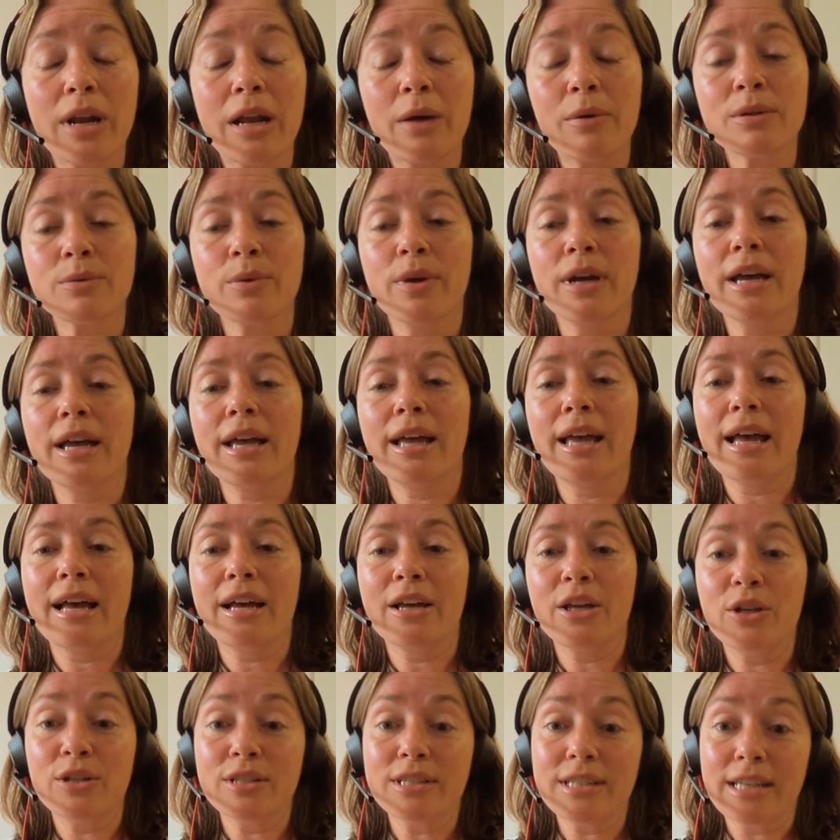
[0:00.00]
I was working
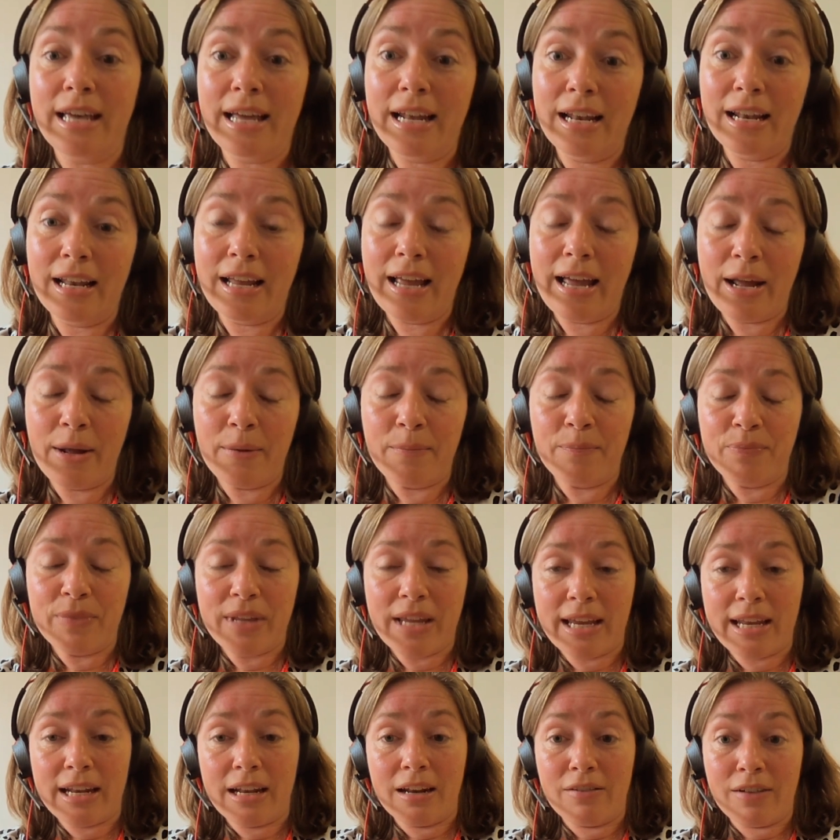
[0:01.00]
at UCL um,
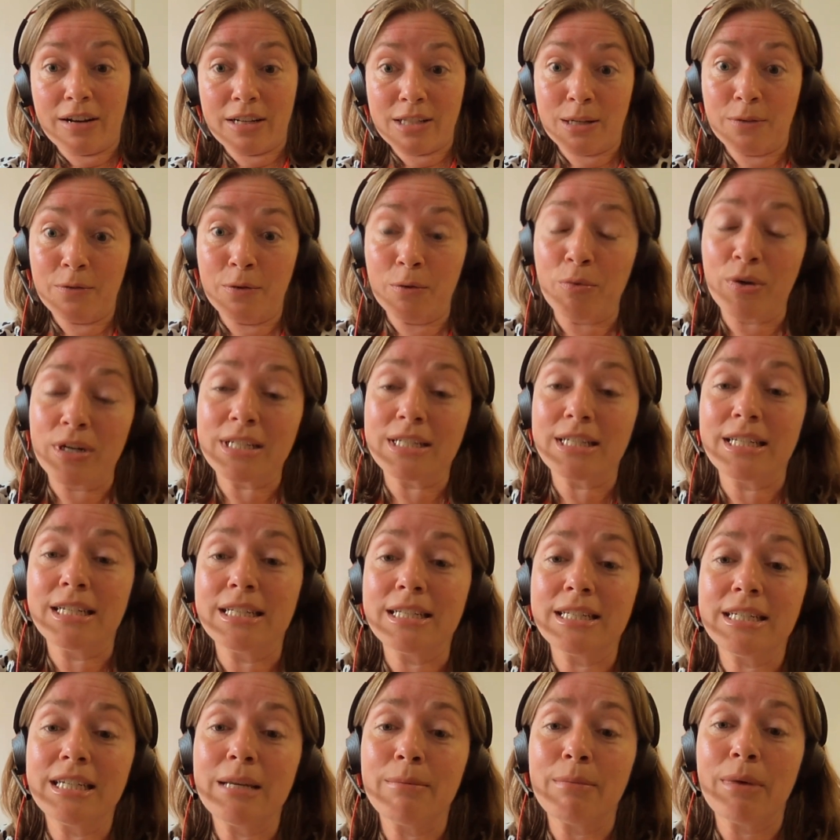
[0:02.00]
in Lorenzo
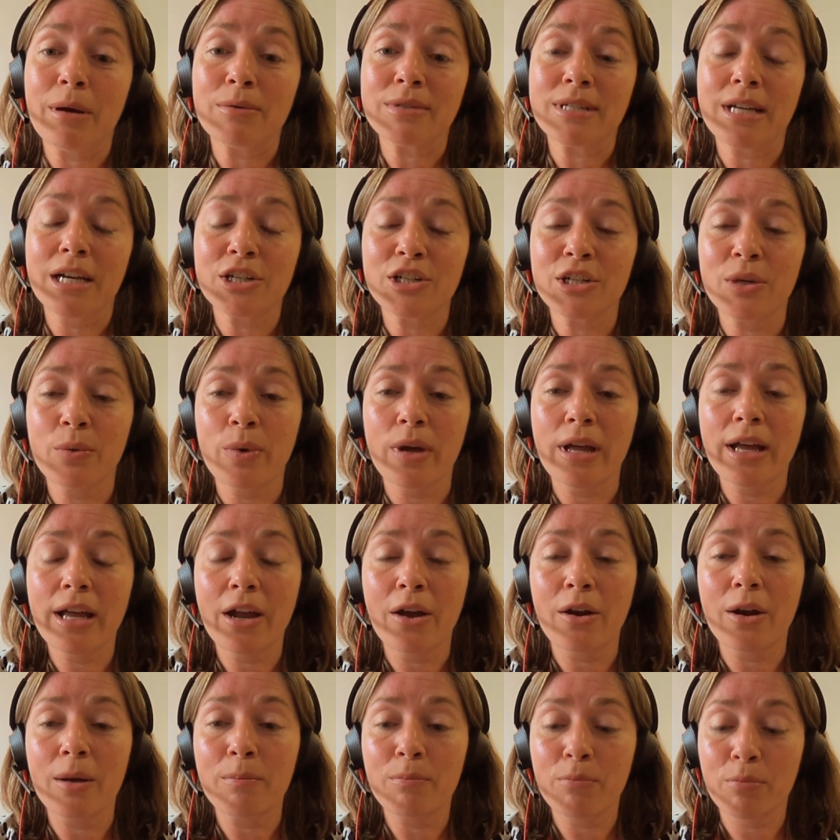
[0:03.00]
Fabrizi's team, I was actually
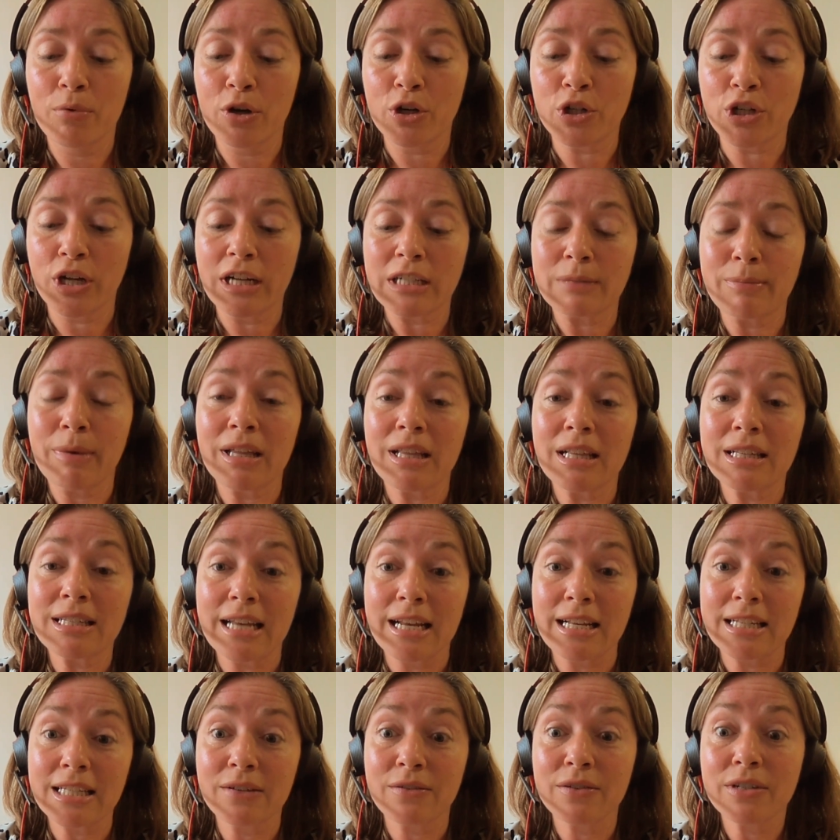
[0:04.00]
working on a project about the
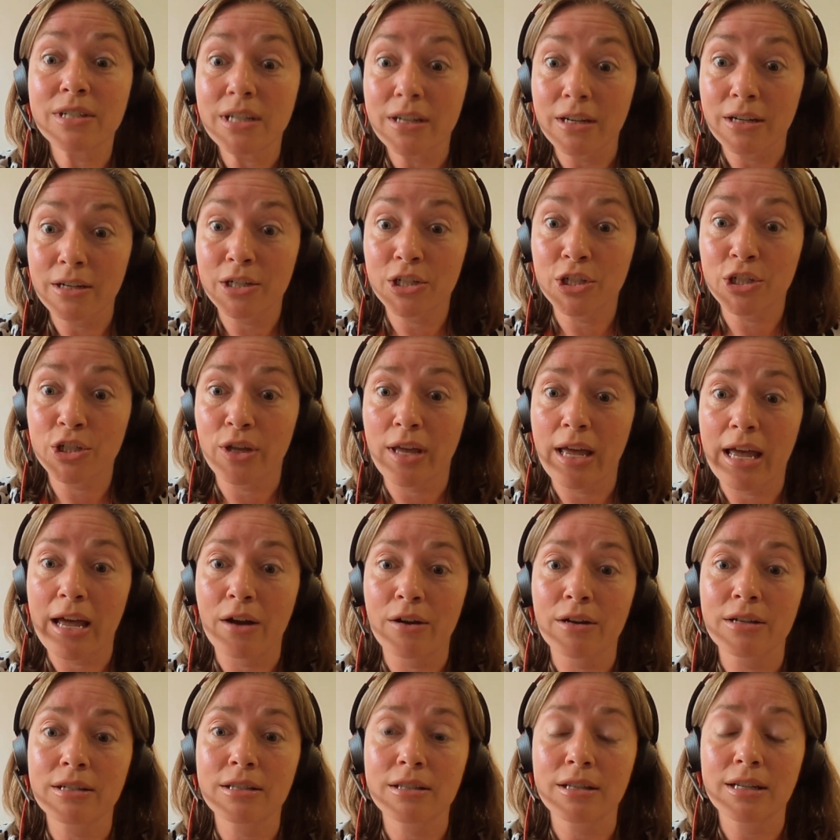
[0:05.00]
sense of touch. So, how
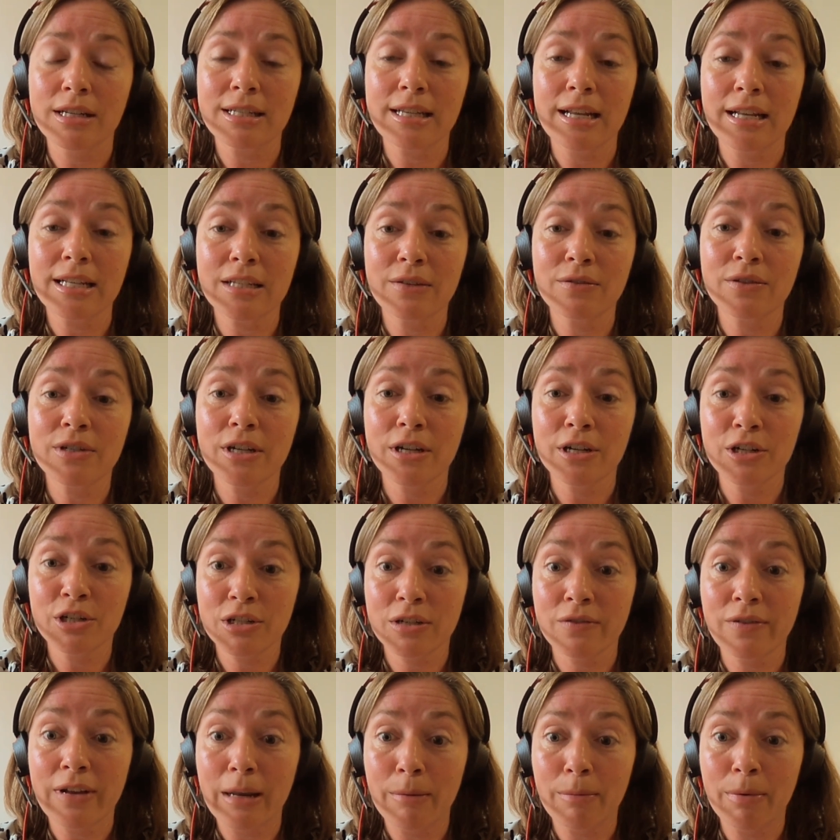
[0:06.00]
does the sense of touch
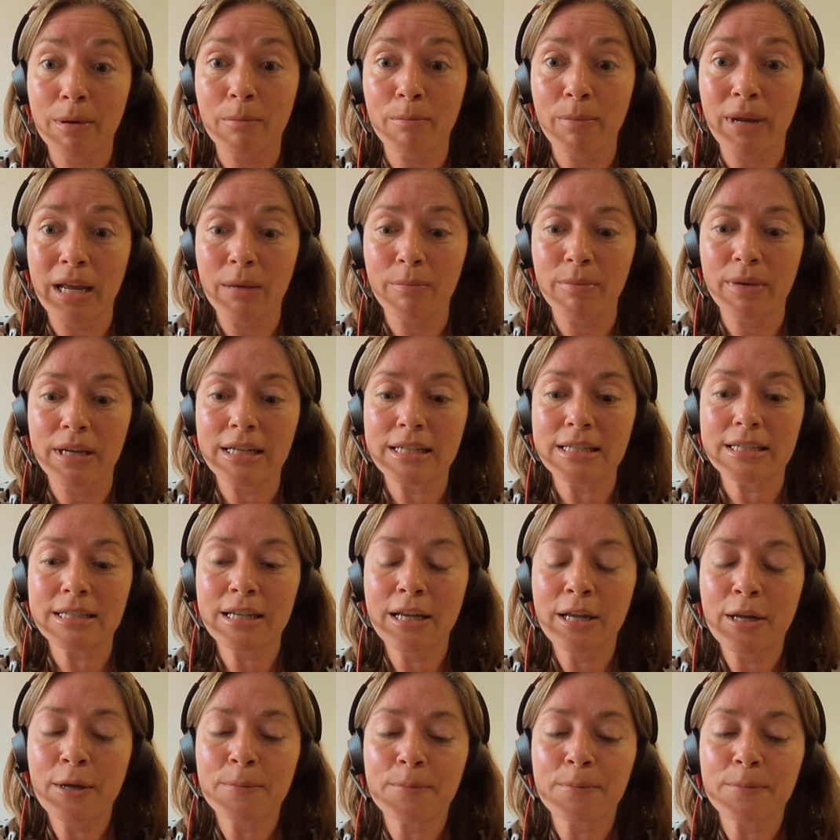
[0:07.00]
develop in babies?